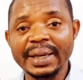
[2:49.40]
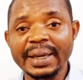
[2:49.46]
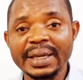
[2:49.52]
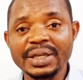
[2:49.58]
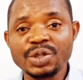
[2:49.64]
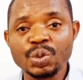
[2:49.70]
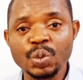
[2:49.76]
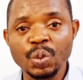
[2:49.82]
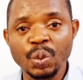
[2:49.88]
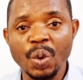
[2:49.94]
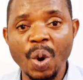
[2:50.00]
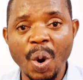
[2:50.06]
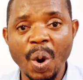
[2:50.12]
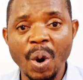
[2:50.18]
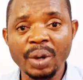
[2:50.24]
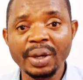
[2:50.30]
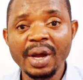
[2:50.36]
in this
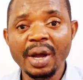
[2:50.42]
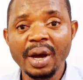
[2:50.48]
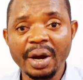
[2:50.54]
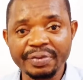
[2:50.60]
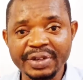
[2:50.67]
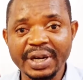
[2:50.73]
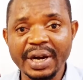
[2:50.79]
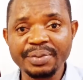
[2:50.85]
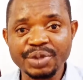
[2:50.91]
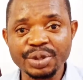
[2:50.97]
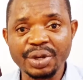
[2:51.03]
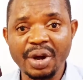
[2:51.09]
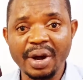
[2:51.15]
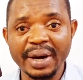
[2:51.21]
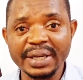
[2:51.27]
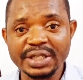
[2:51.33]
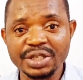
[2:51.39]
world of
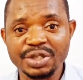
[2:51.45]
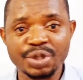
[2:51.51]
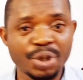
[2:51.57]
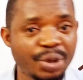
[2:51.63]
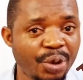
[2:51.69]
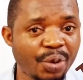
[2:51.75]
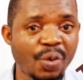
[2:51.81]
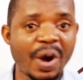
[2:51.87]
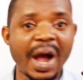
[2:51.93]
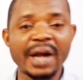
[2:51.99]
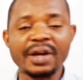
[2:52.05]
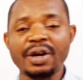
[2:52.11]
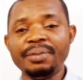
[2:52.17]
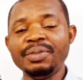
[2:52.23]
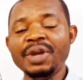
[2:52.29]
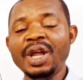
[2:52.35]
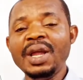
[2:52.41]
cryptocurrency. So you're
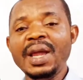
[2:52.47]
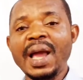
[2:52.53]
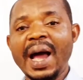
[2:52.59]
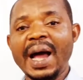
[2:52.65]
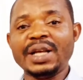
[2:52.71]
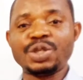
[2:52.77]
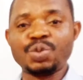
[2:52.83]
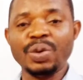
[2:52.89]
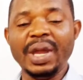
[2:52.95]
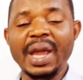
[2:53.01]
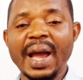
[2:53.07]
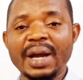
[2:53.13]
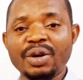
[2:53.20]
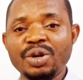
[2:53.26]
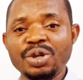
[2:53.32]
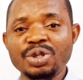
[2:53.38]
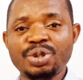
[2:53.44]
welcome as we
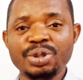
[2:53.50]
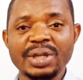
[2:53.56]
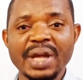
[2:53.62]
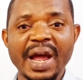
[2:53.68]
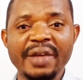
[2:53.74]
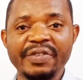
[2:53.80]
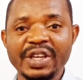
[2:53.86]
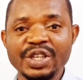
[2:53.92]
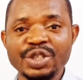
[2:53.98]
are going to dive